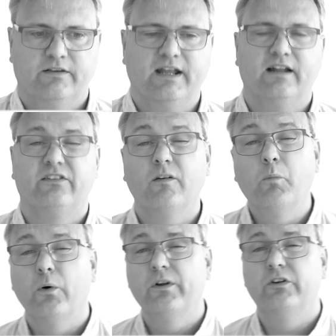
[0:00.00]
then at
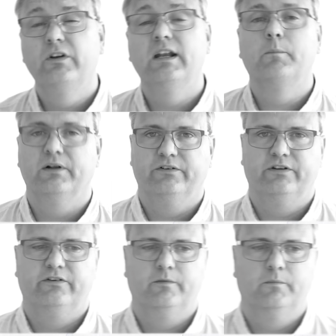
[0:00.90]
some point you need a build
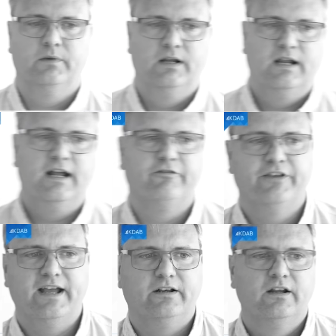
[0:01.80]
system. And for
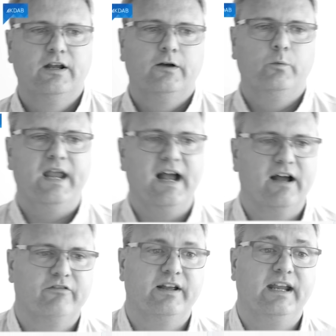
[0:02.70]
that, we
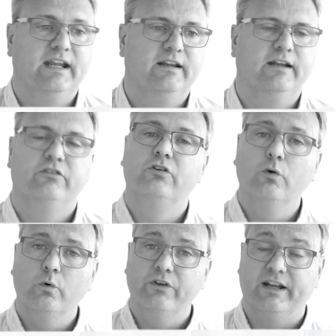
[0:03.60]
have a, a
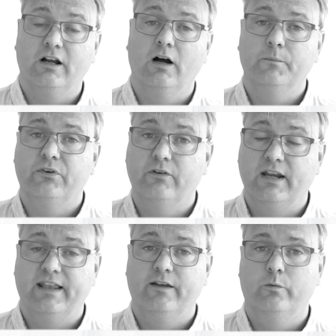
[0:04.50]
tool that comes
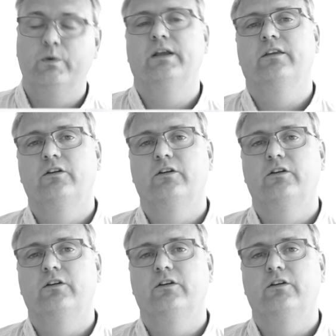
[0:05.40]
together with